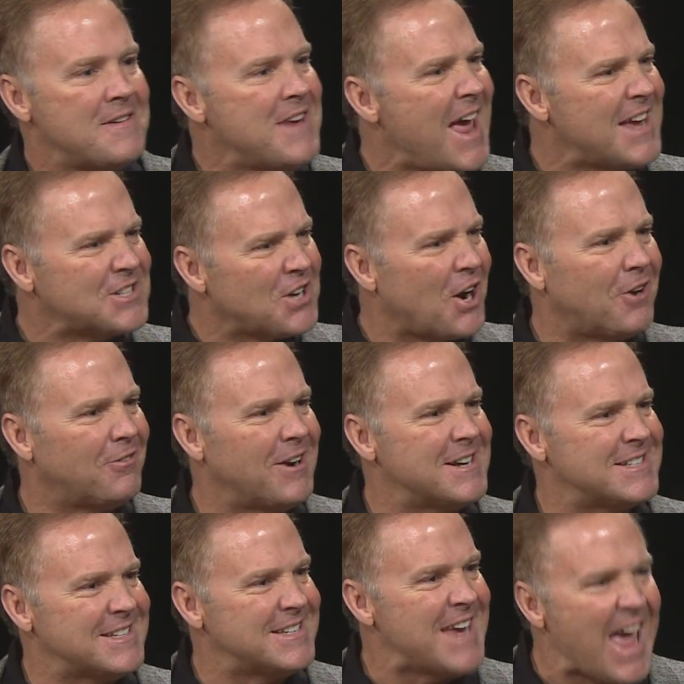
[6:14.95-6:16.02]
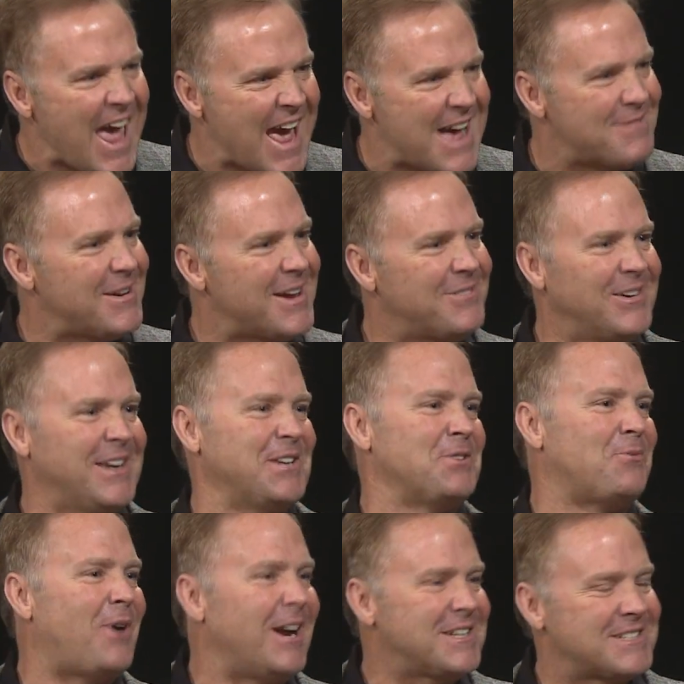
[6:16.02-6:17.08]
NASCAR racing, yeah, man, we get to
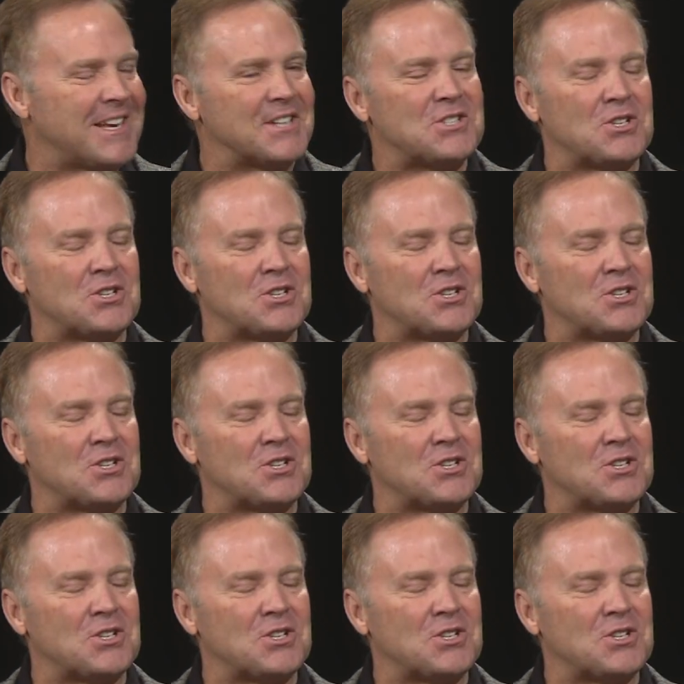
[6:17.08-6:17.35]
watch that.